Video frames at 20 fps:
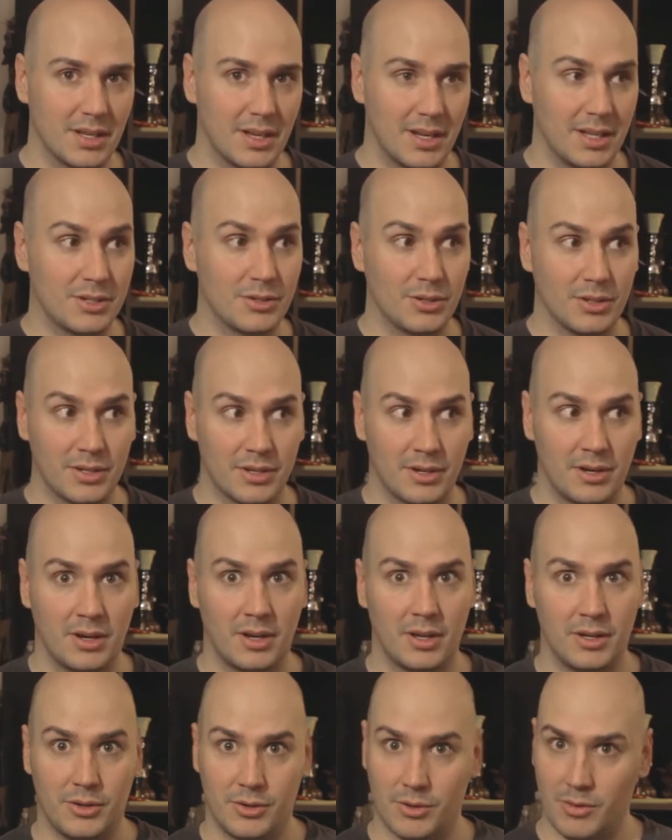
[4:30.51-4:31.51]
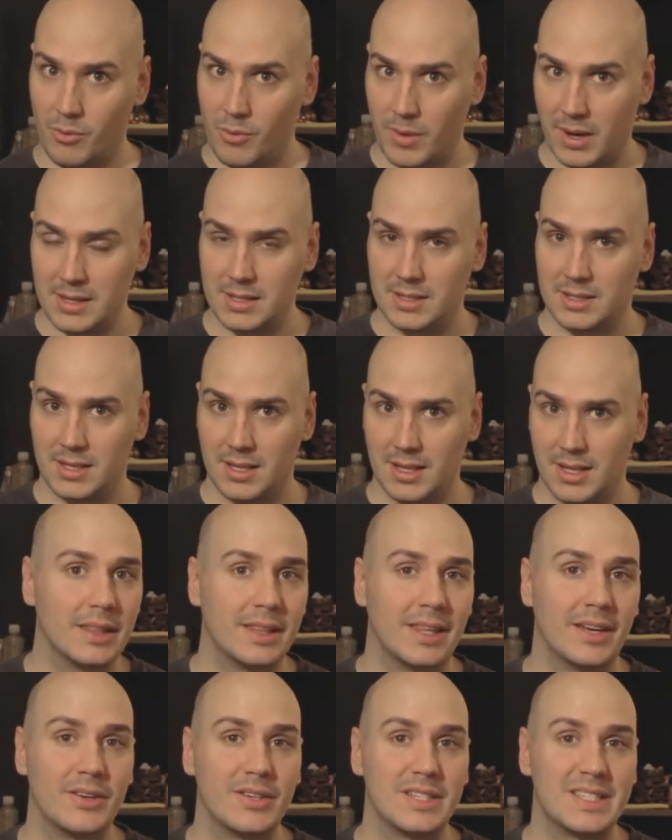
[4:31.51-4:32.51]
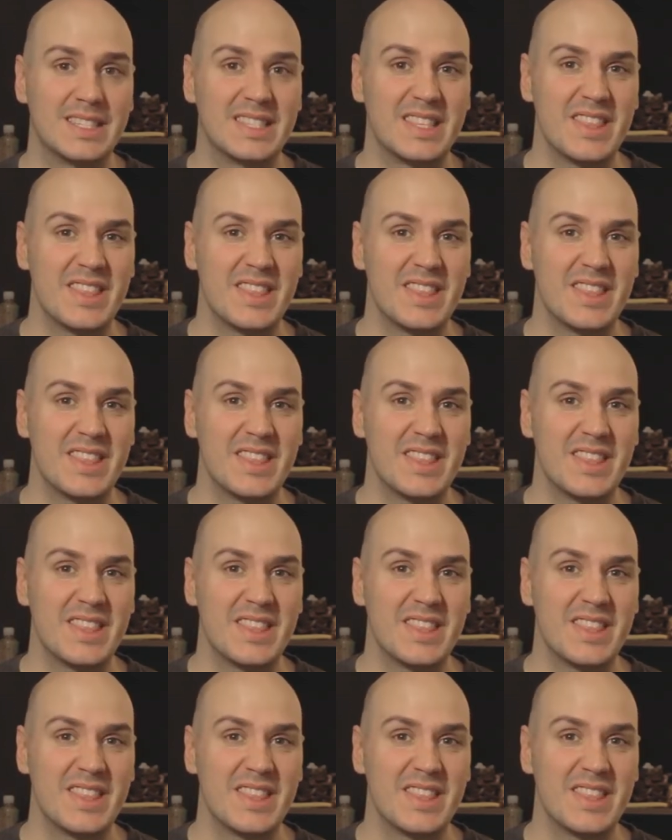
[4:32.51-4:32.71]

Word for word: And I told her, you know what, there is